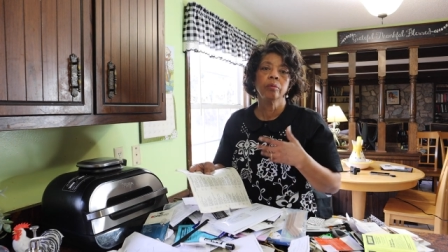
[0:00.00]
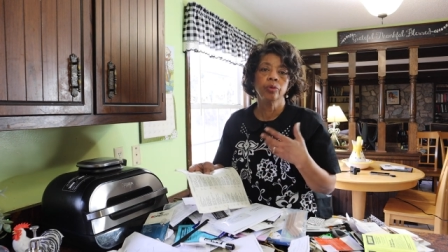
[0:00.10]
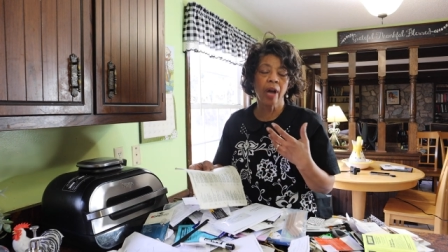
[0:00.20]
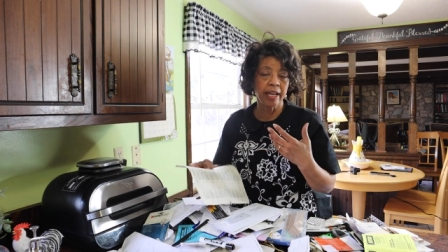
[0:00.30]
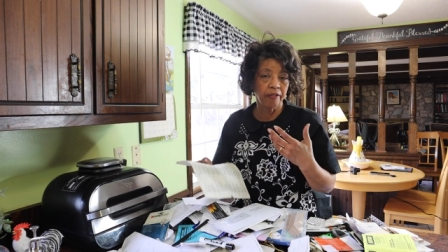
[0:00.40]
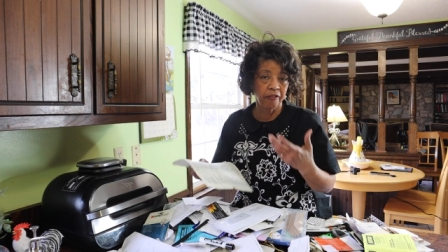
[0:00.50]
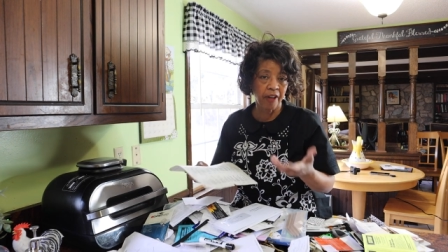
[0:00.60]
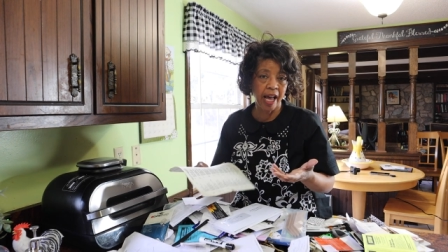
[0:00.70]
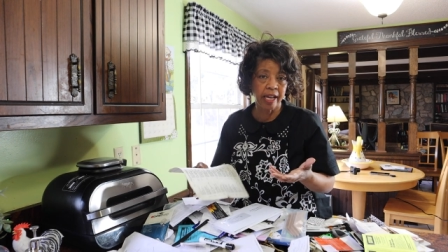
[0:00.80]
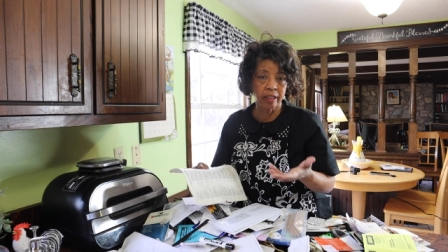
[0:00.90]
try to
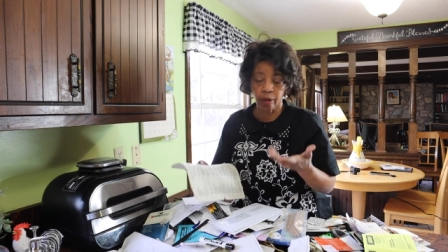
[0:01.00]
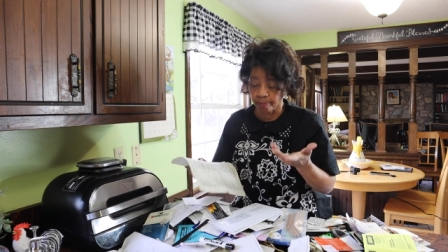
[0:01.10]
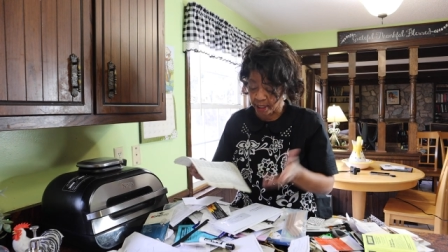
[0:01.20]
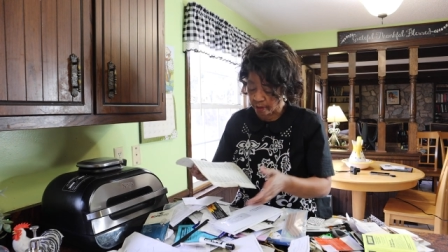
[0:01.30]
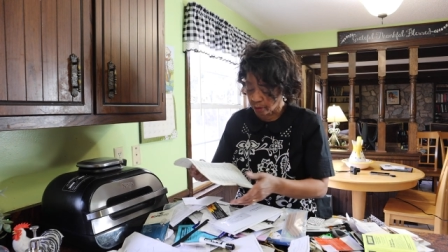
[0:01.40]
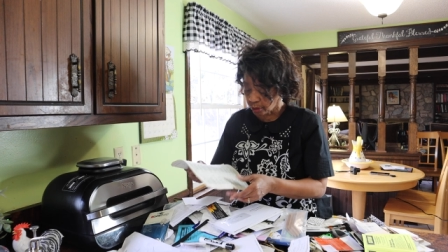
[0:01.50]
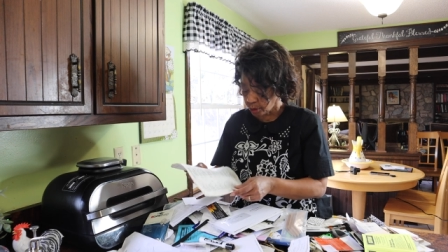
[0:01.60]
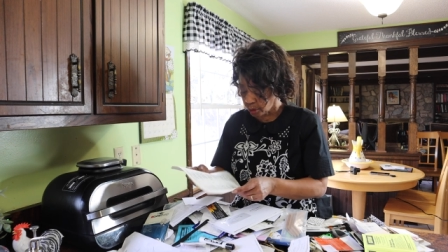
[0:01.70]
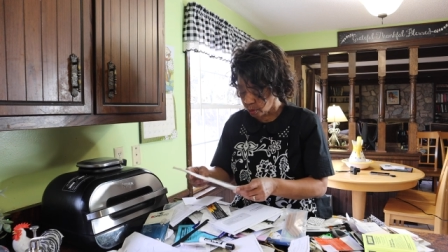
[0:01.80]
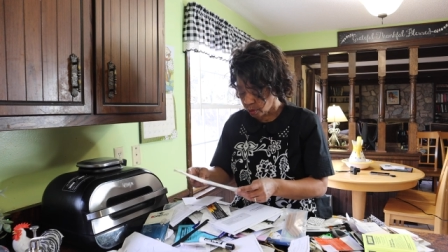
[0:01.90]
find a piece or
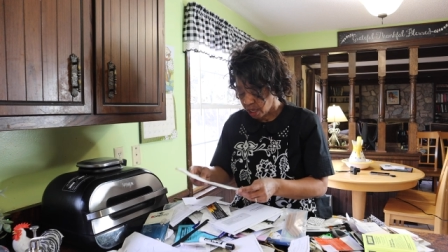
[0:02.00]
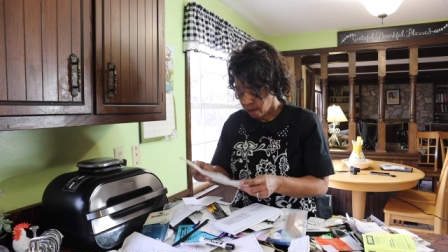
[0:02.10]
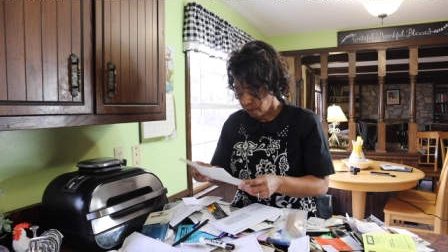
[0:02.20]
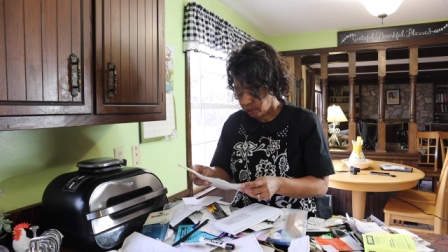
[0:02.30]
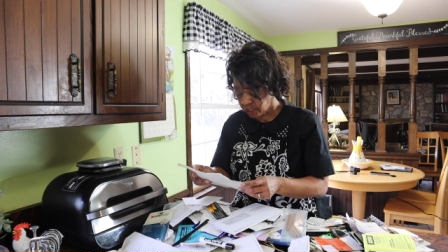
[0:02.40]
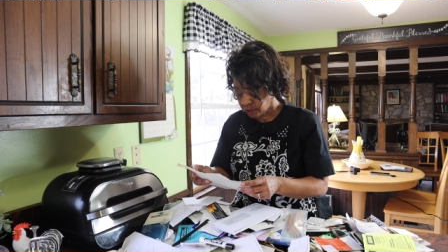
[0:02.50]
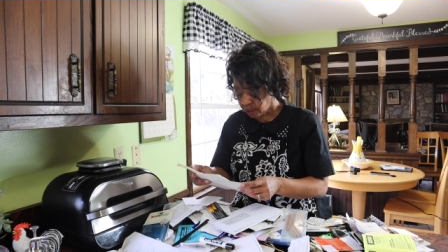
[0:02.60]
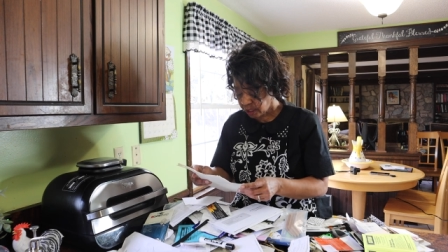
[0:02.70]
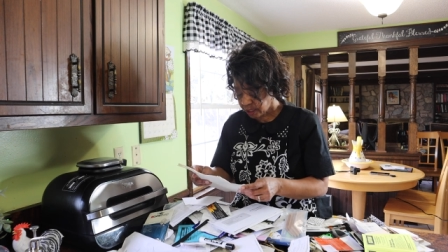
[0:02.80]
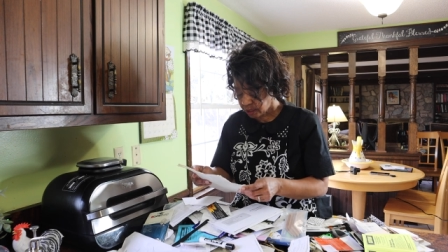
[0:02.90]
two. This
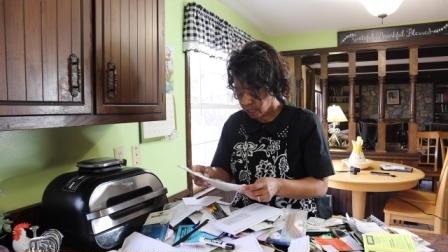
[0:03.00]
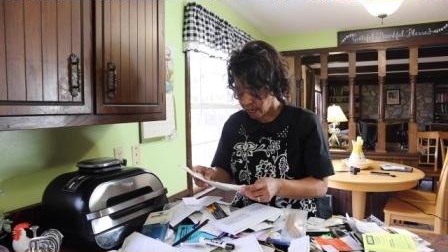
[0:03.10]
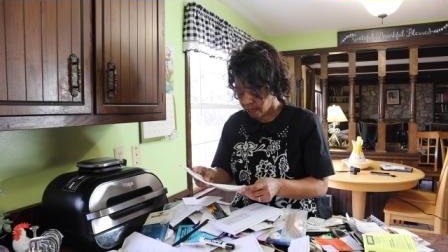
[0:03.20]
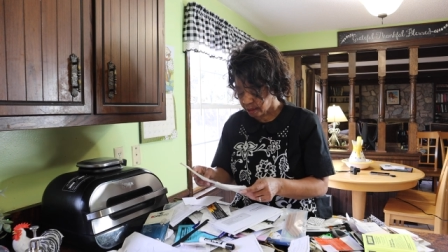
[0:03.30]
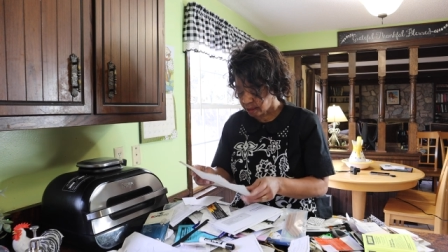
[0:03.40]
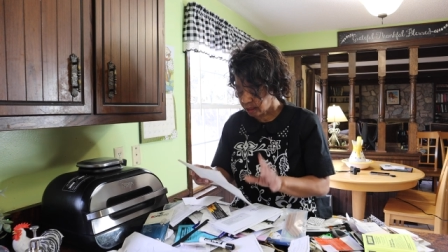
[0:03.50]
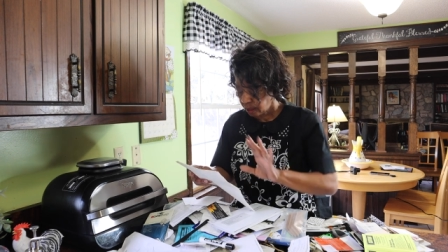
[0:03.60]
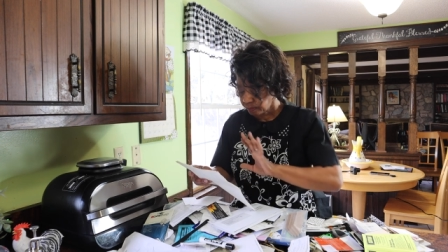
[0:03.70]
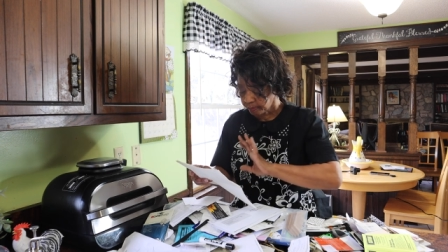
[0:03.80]
list has